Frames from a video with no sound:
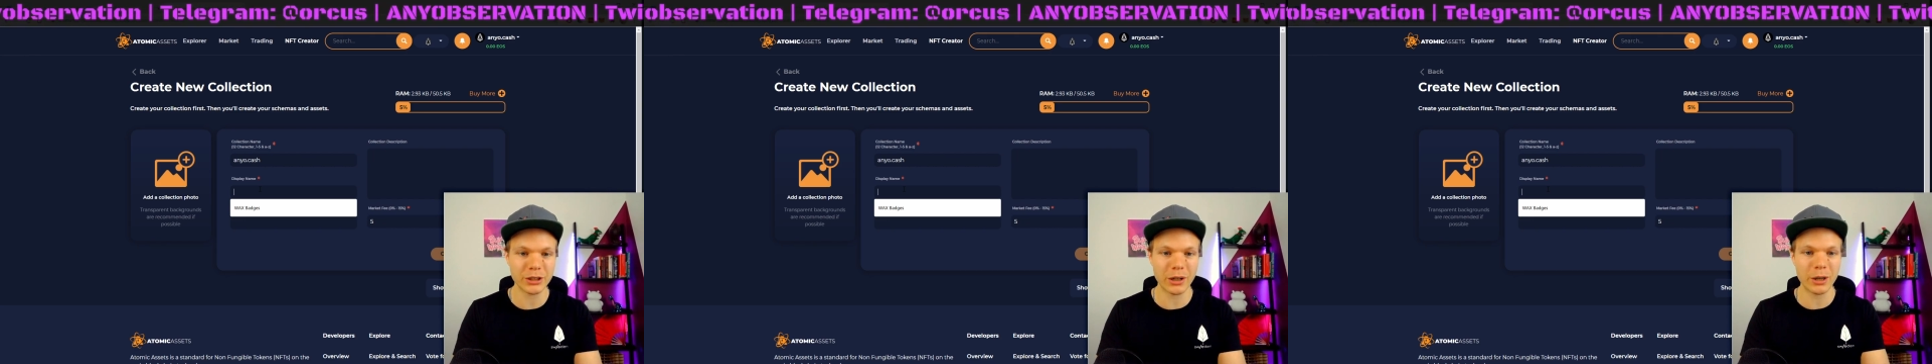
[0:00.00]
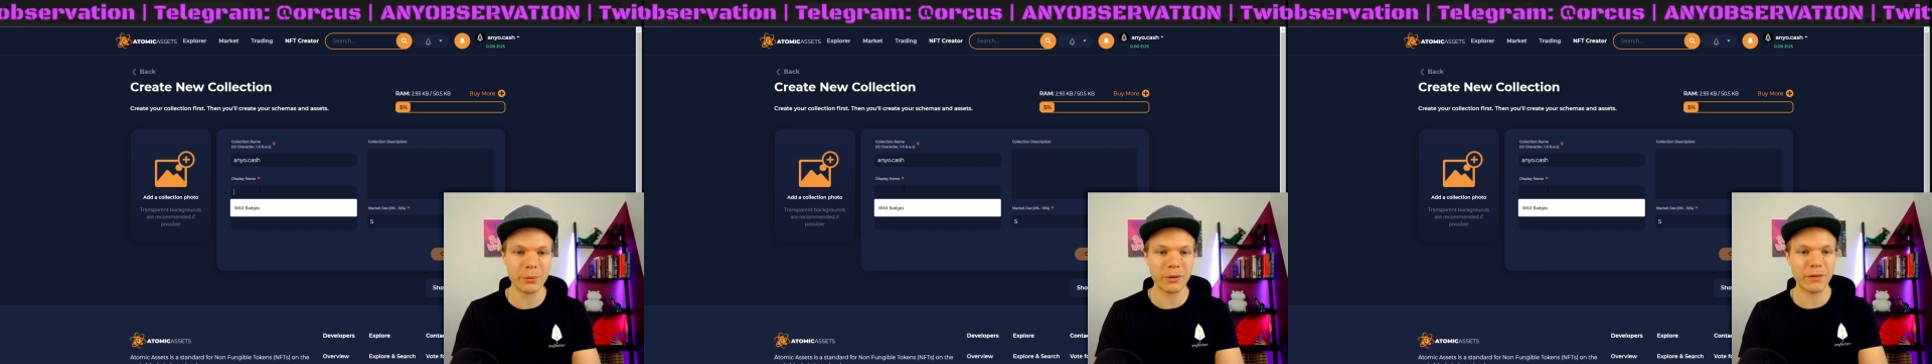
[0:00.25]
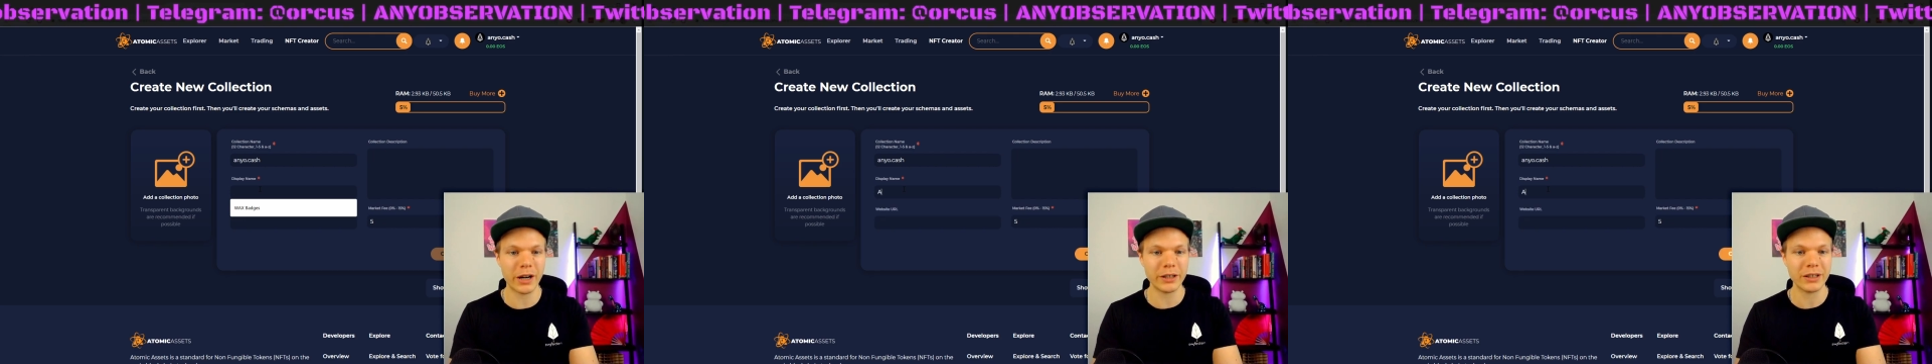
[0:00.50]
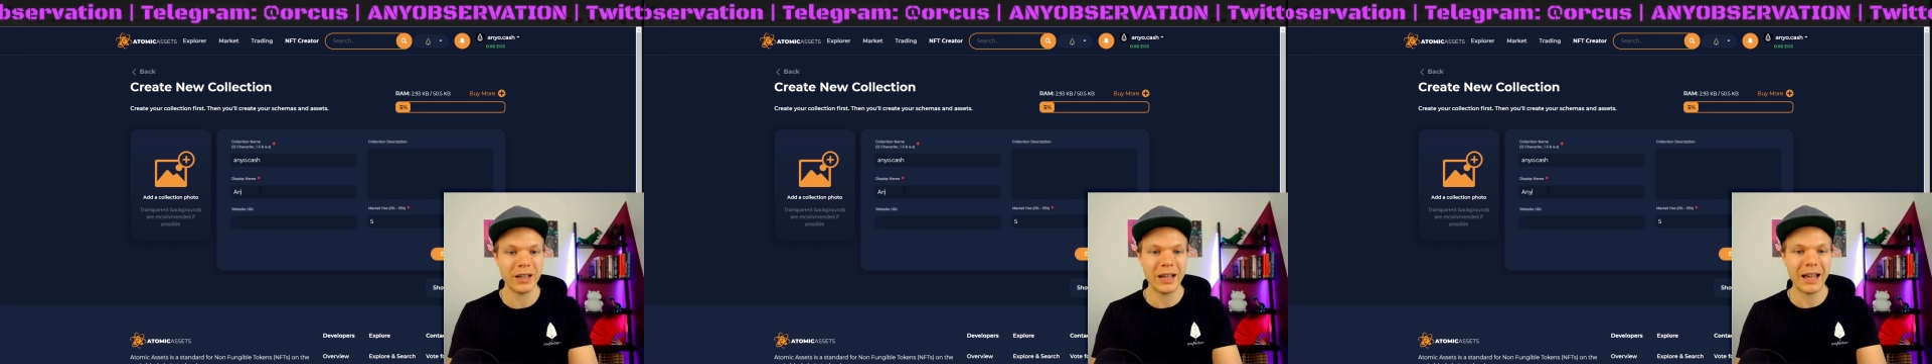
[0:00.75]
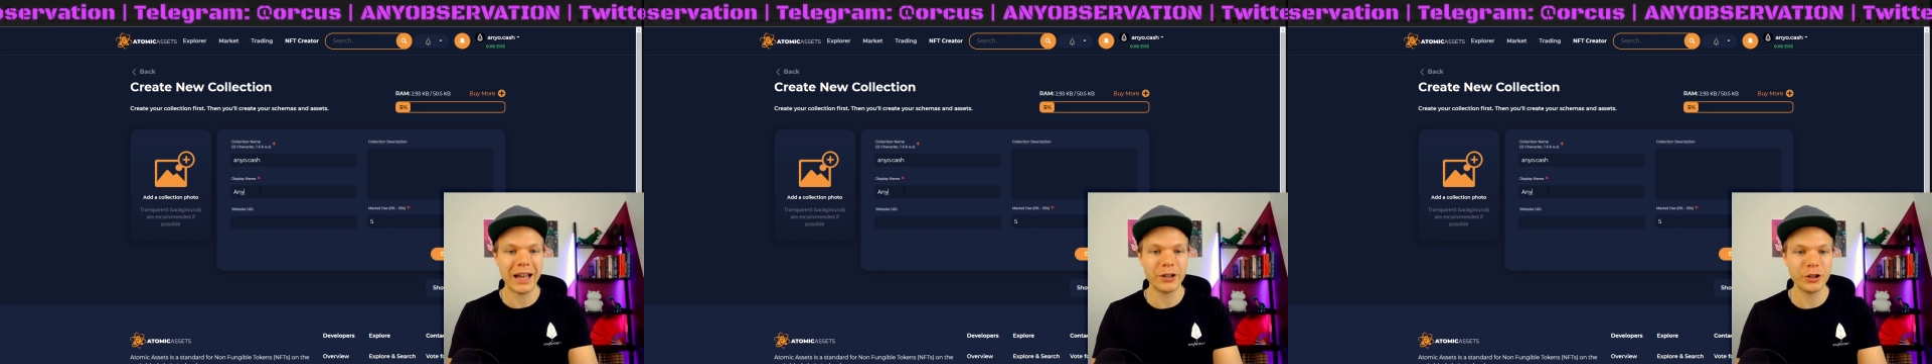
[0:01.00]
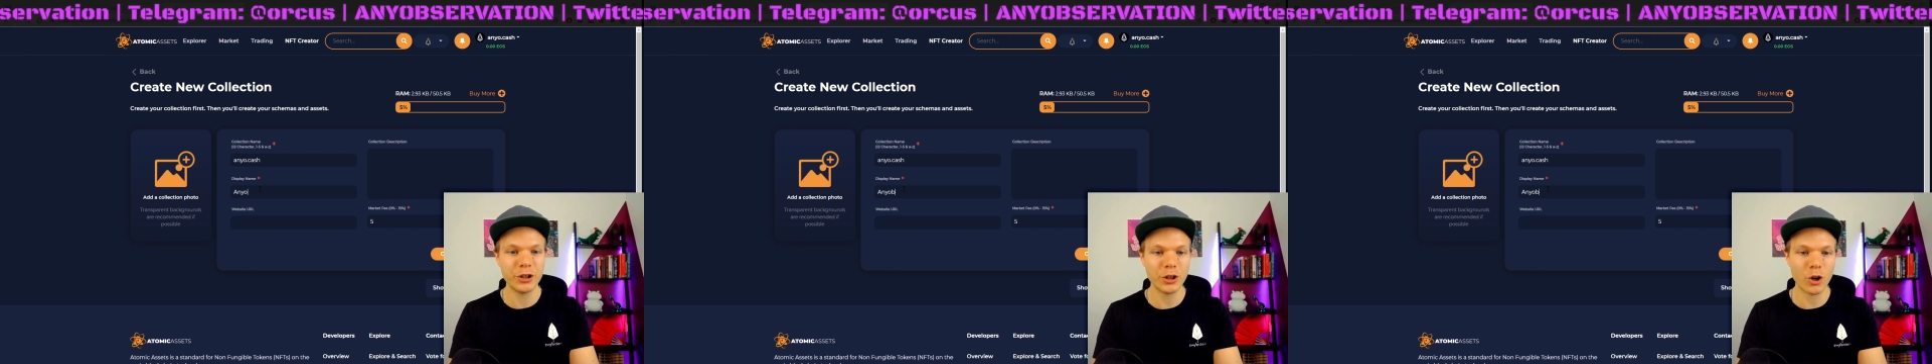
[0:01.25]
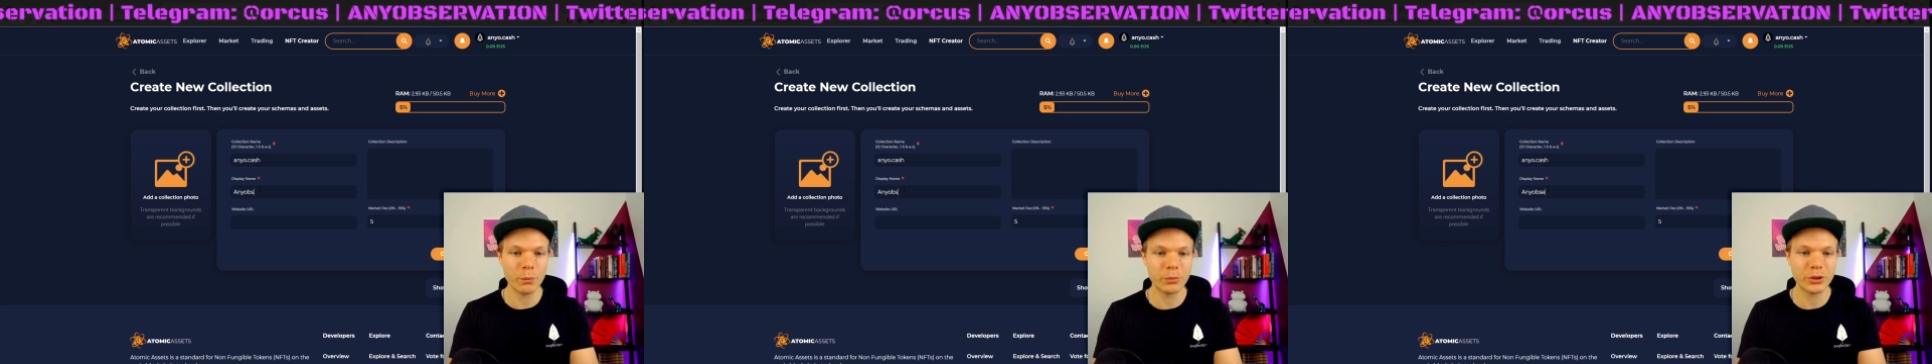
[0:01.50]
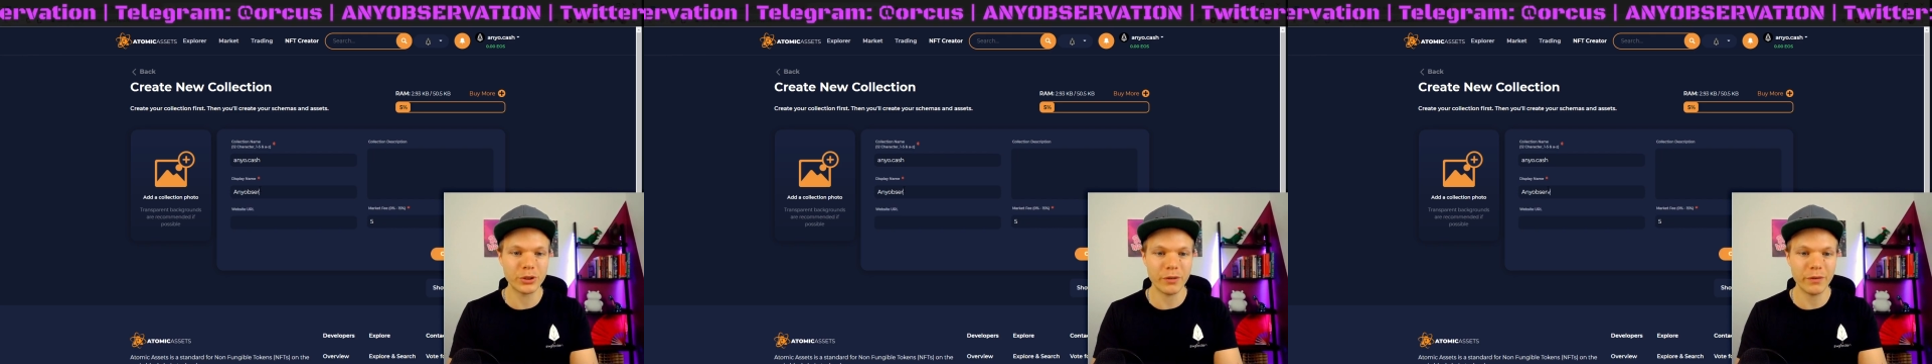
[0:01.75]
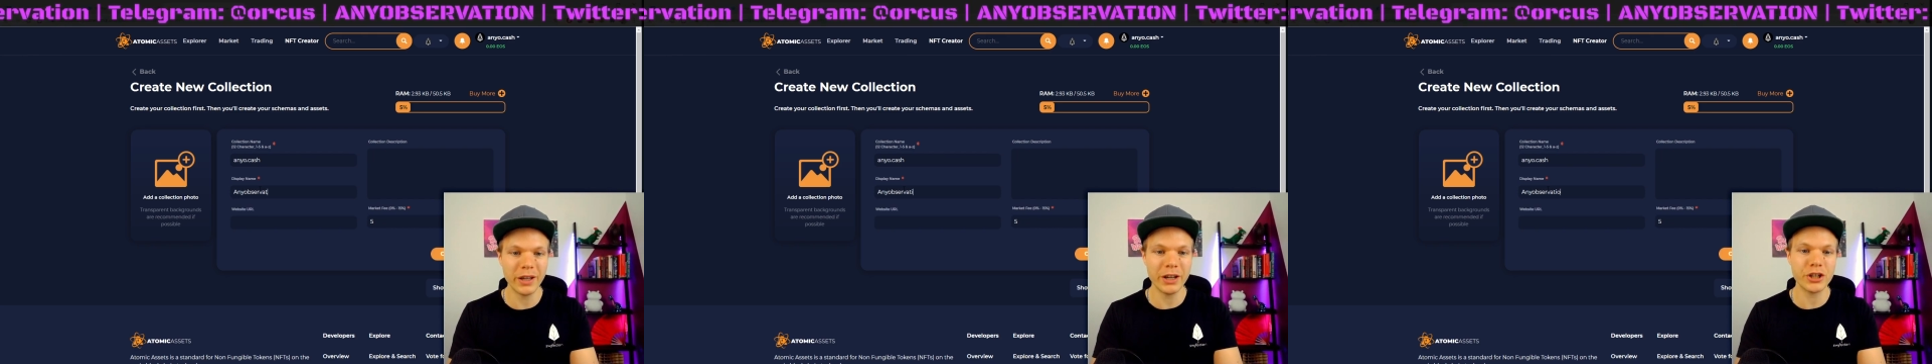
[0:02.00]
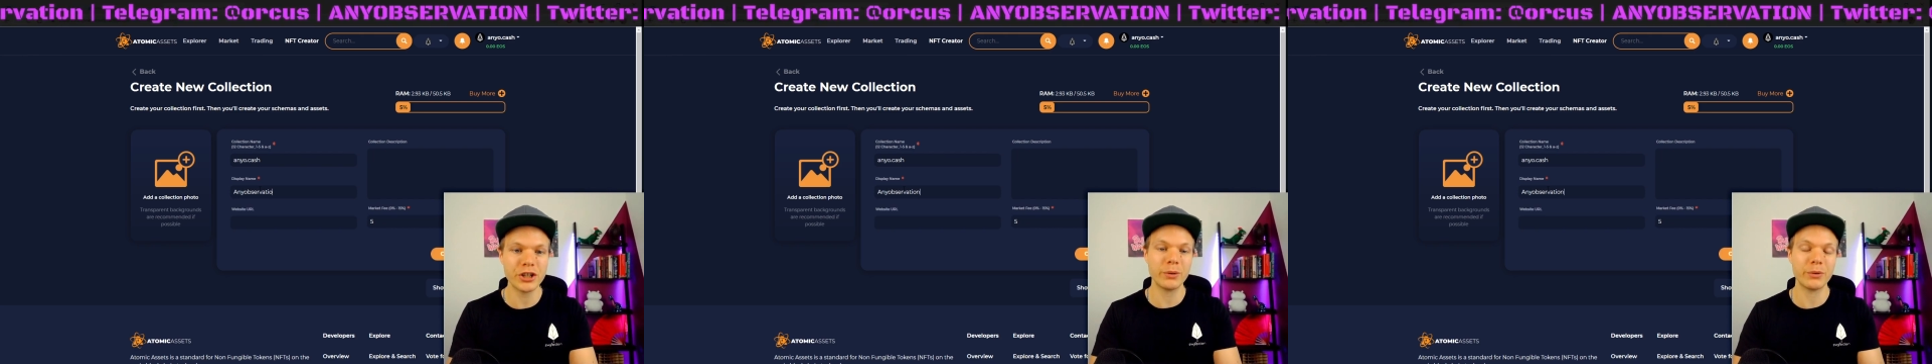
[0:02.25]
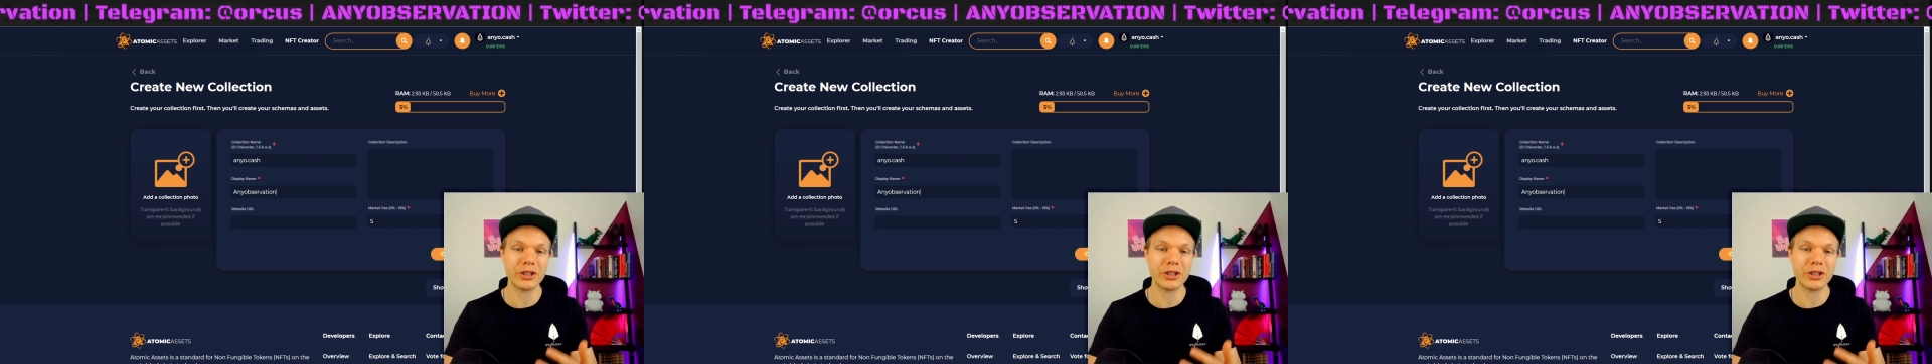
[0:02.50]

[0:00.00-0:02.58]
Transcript: So I will write Anyobservation,